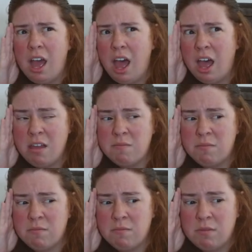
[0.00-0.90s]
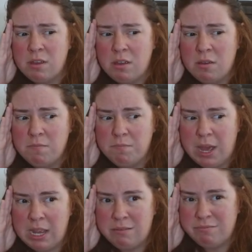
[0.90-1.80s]
Um,
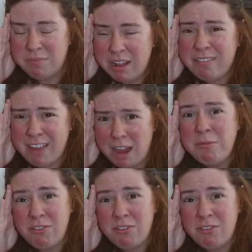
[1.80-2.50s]
but it's time